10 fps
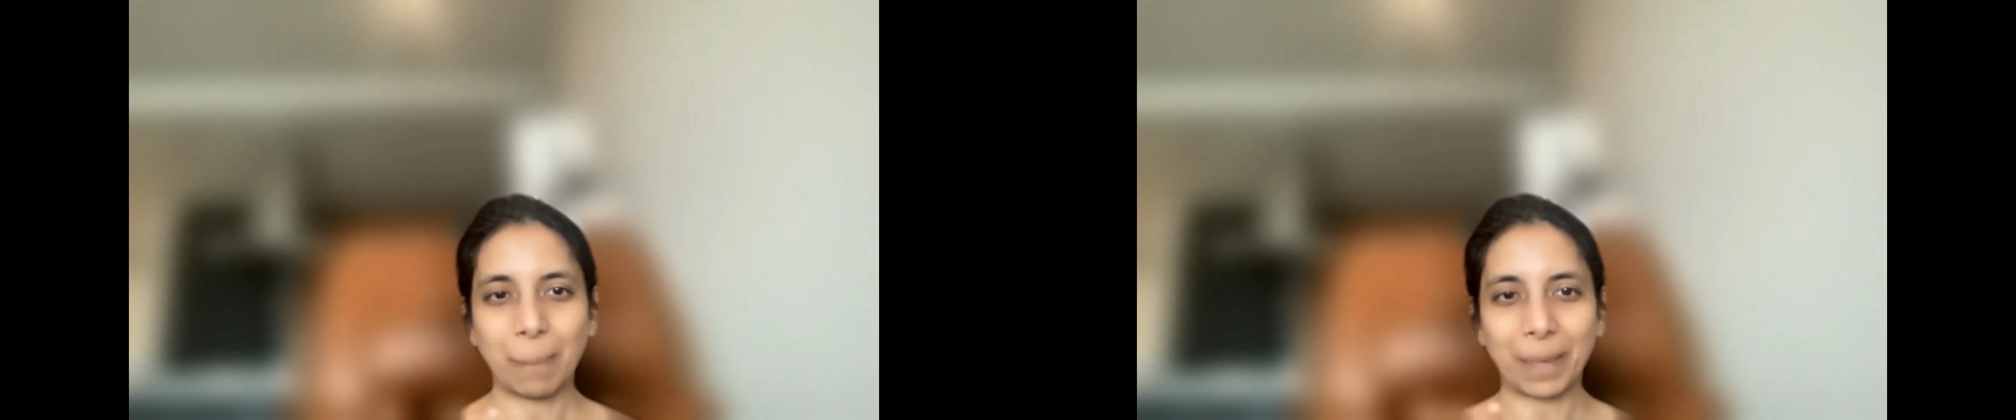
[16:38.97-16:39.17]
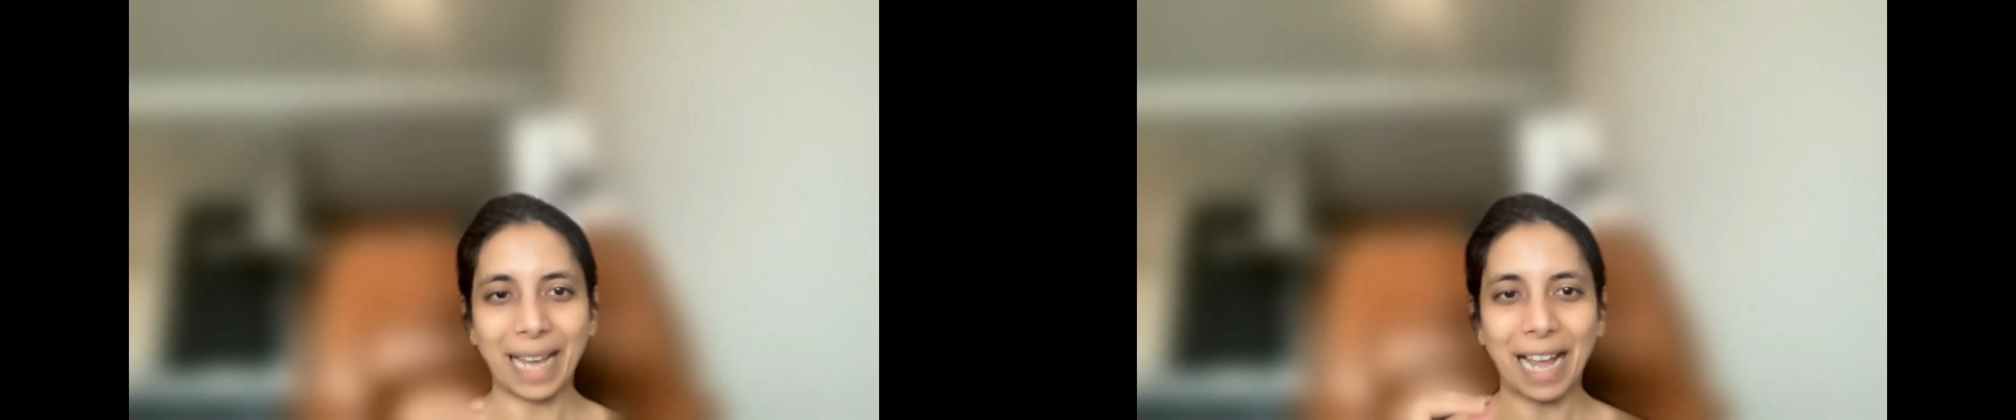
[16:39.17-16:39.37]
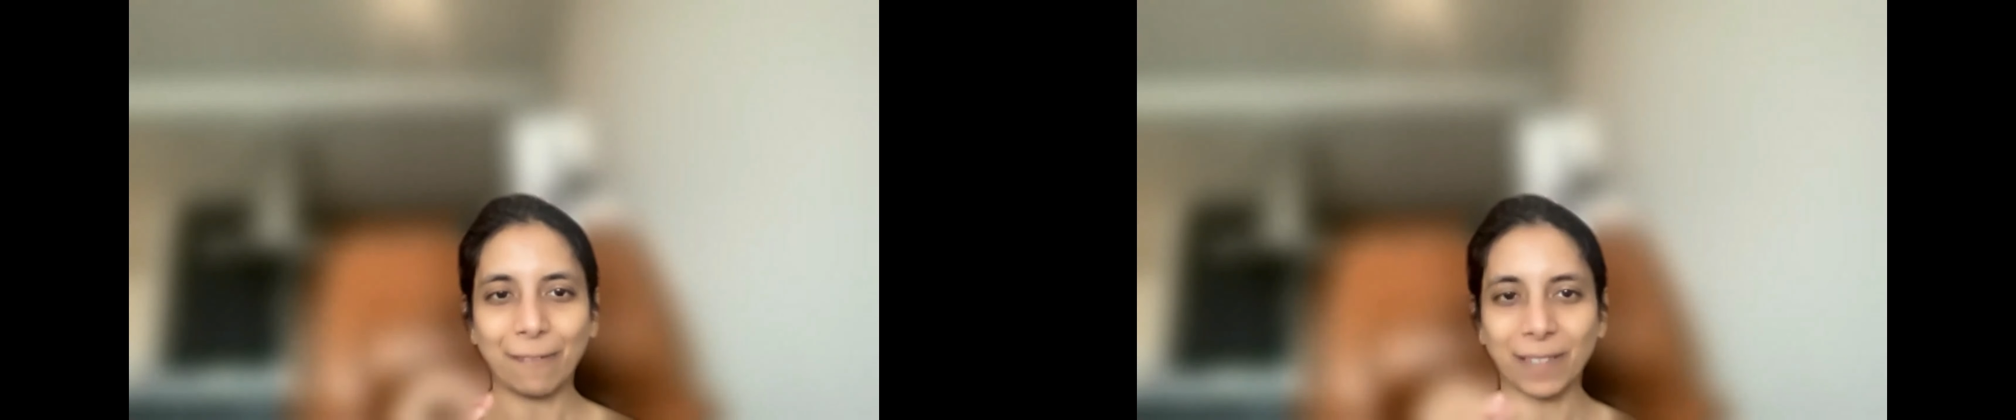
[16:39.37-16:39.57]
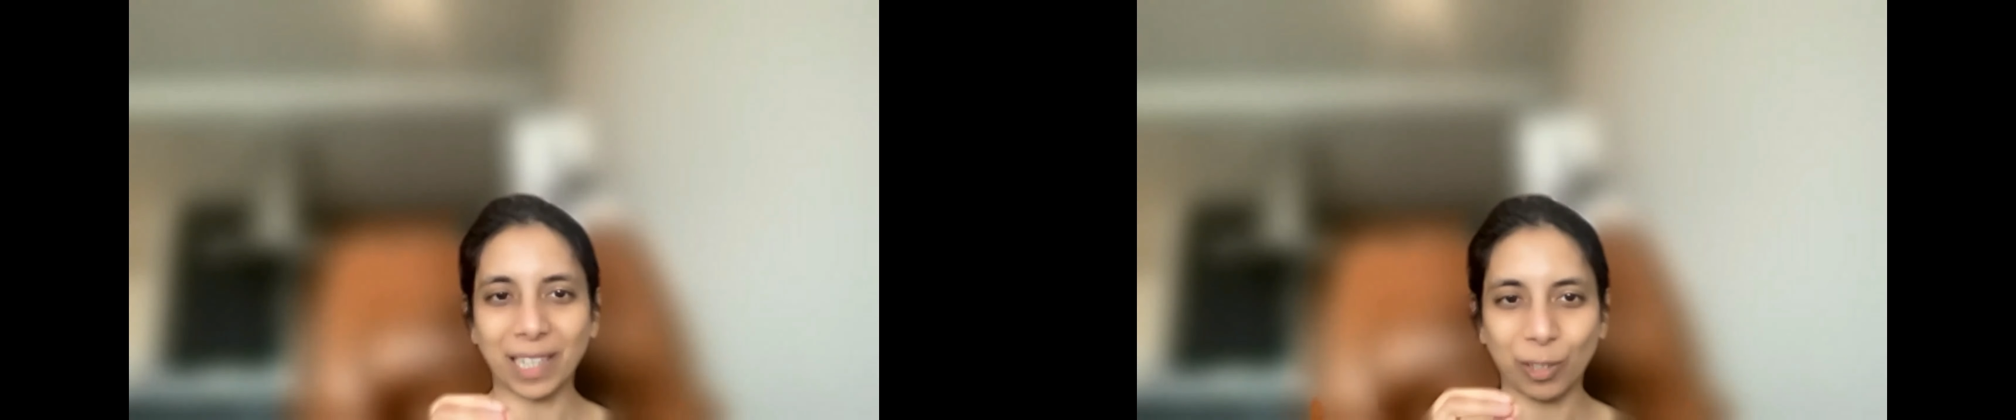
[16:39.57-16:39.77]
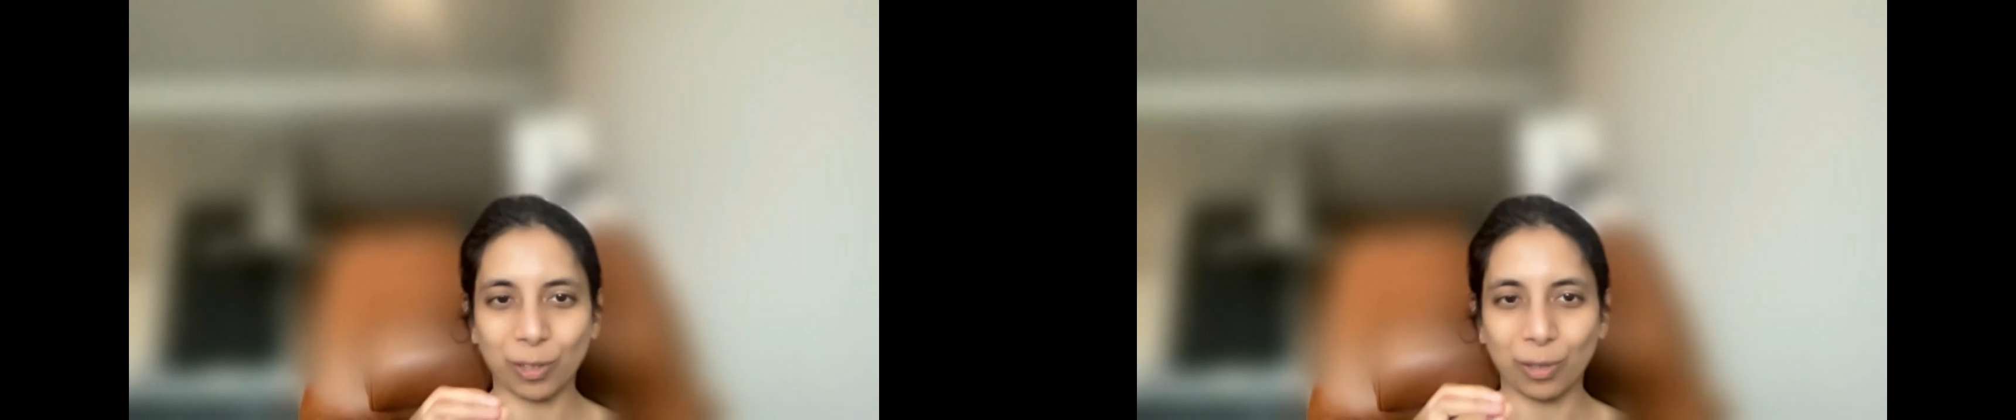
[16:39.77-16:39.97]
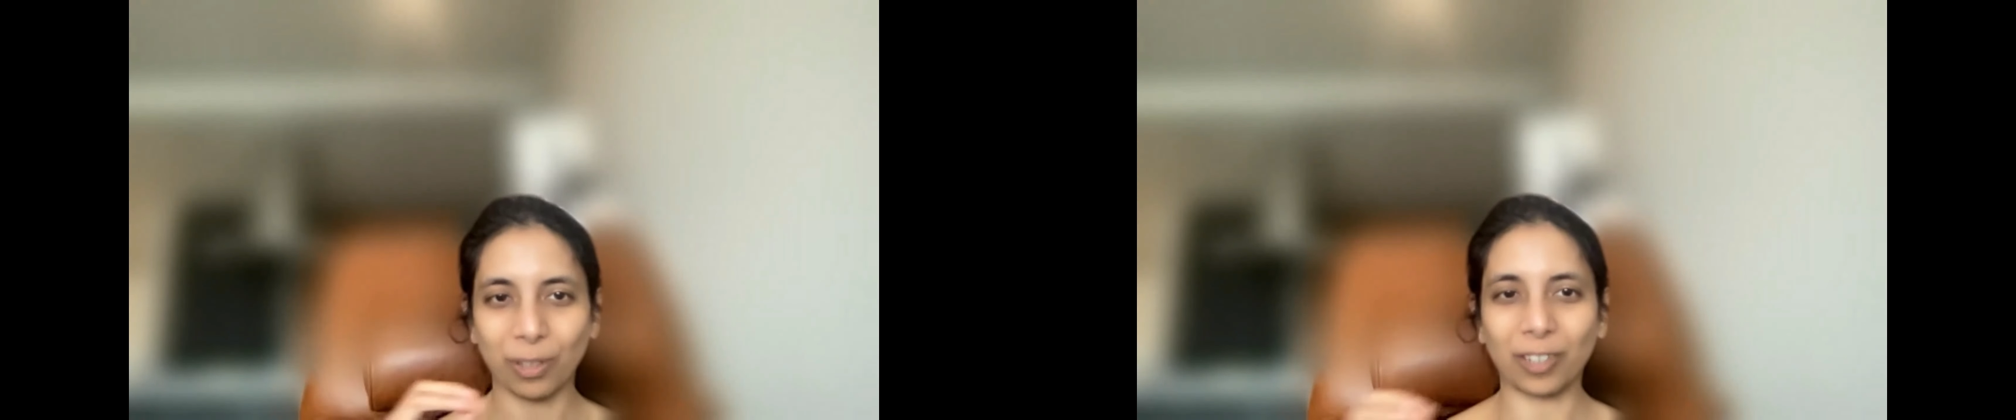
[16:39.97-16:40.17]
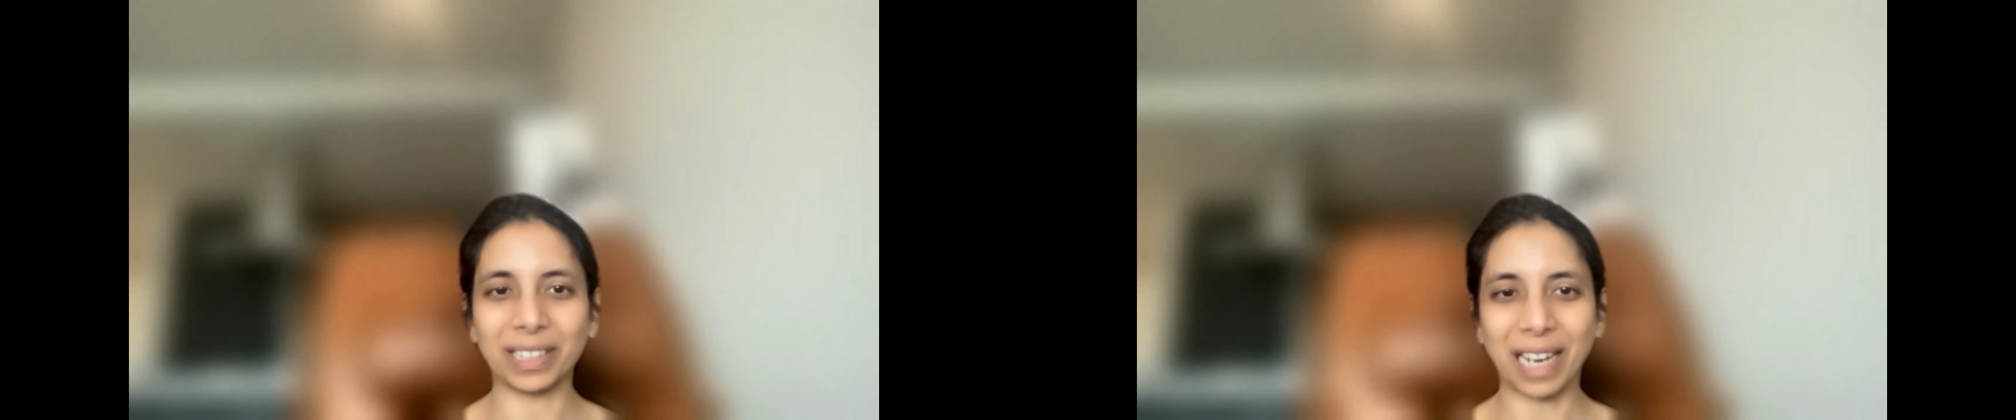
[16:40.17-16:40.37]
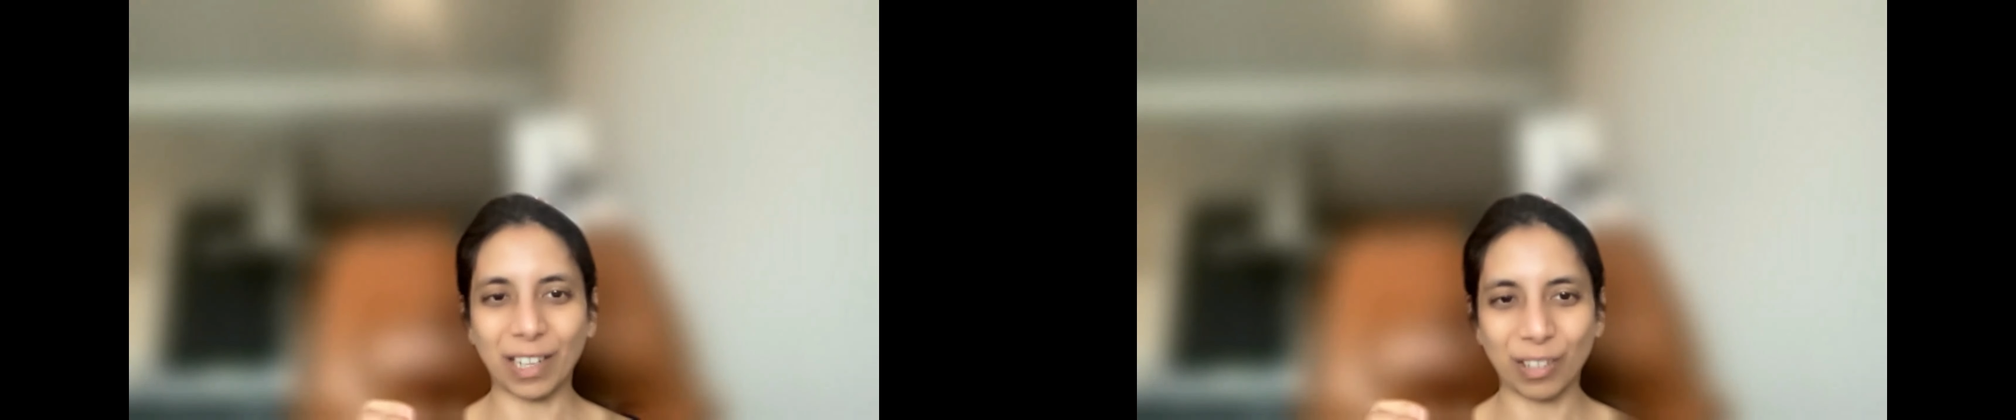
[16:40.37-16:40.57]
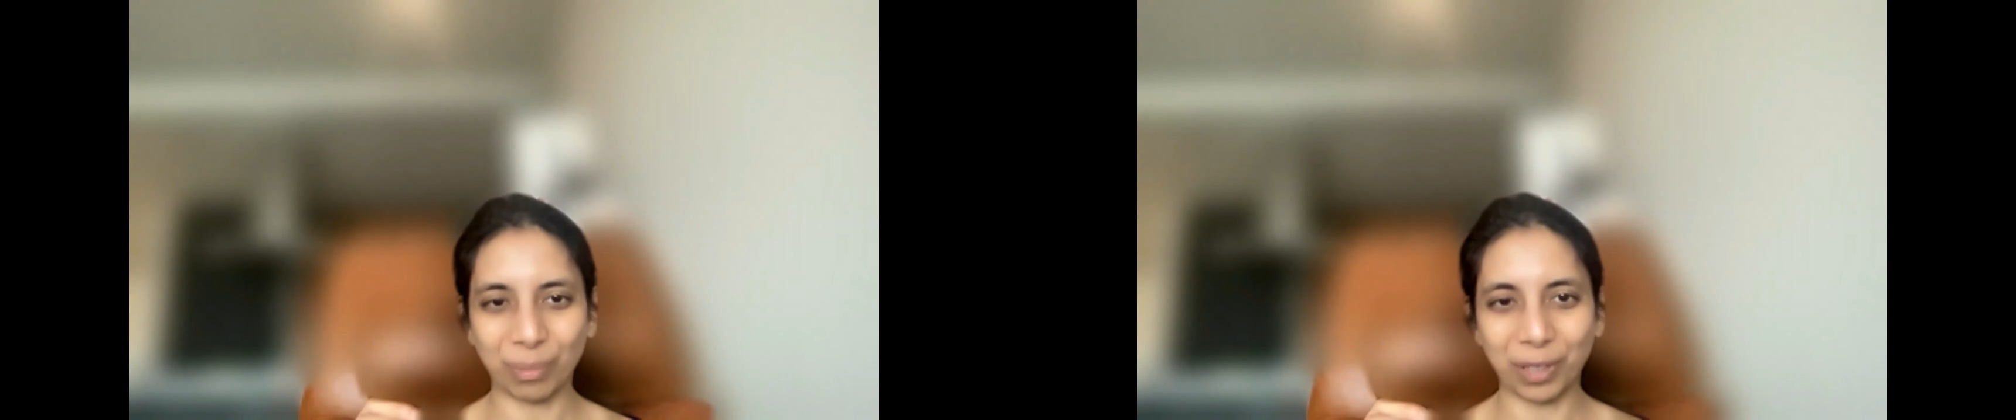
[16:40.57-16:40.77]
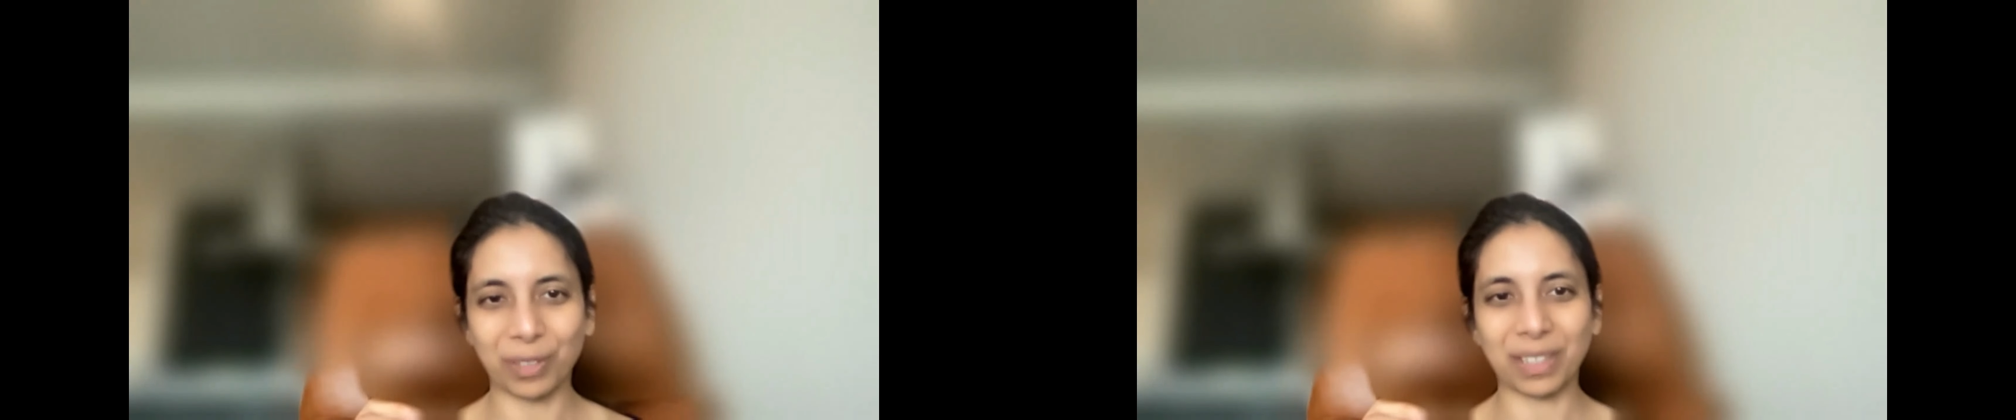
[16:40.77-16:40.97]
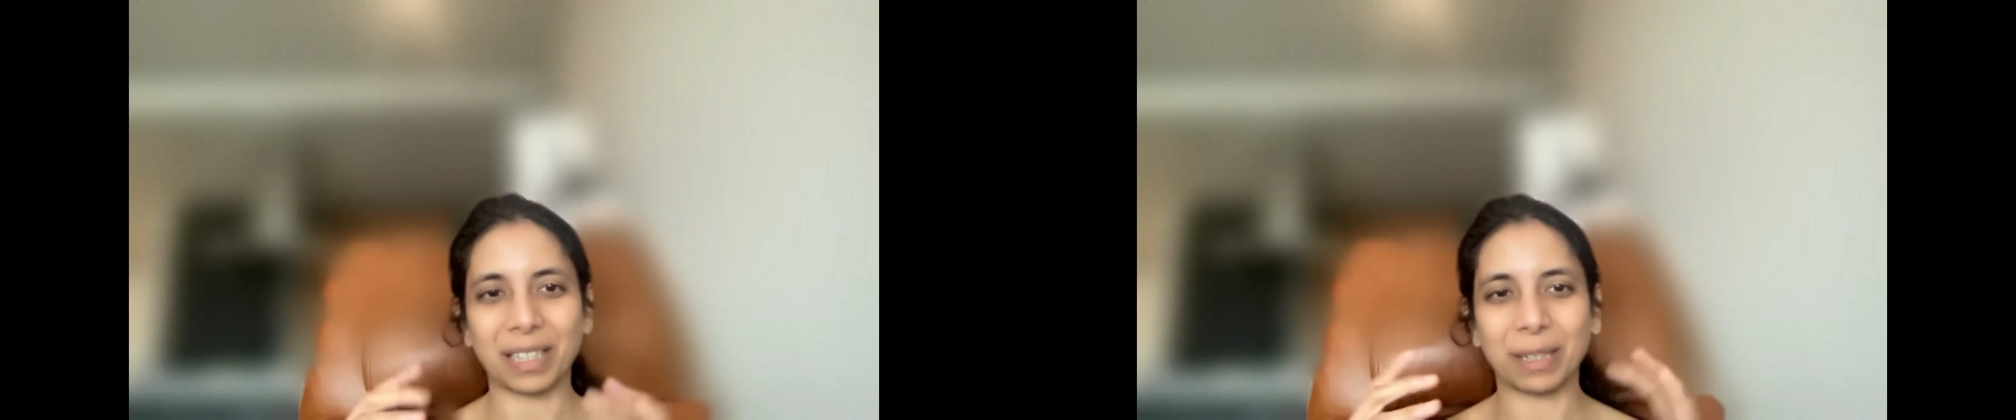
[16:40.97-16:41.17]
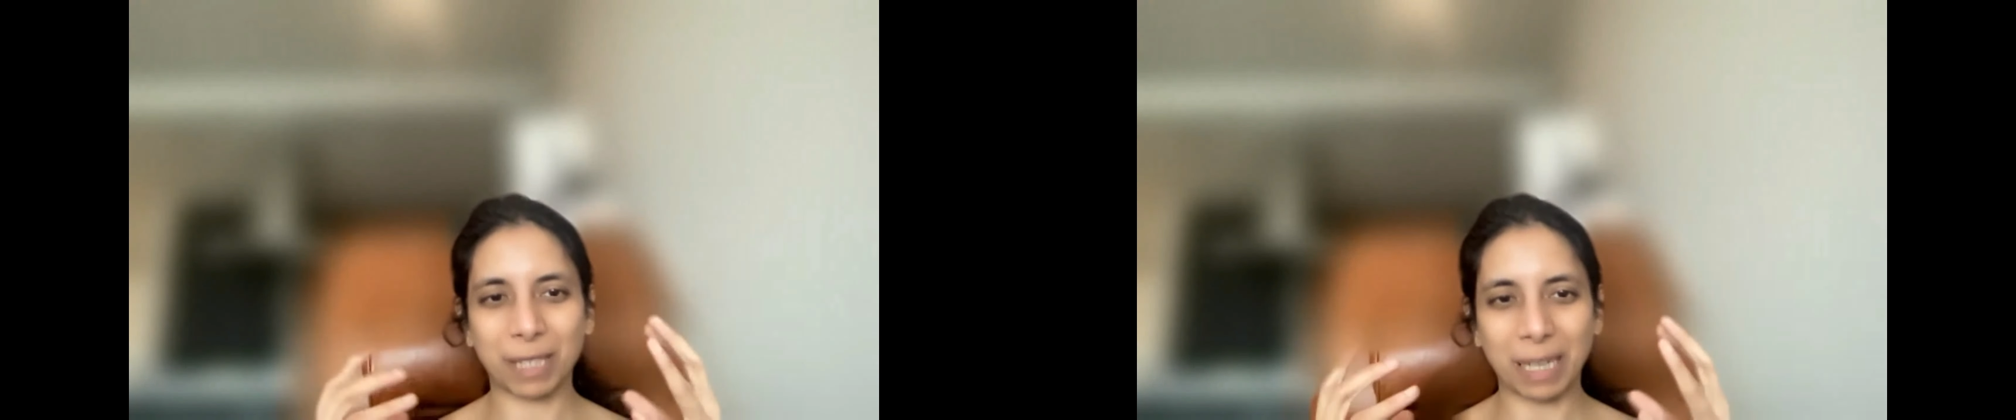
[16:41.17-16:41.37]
but have control on the attributes and